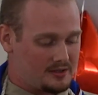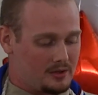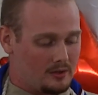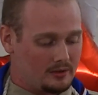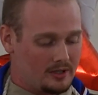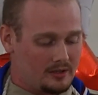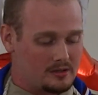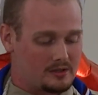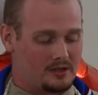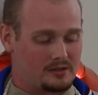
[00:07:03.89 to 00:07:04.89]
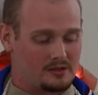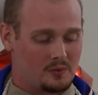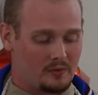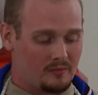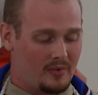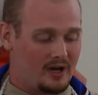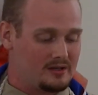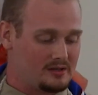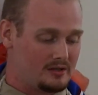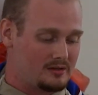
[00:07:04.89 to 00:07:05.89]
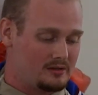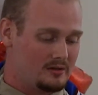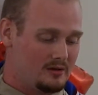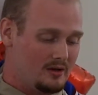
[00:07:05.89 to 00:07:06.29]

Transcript: adult leaders, this is what reminds us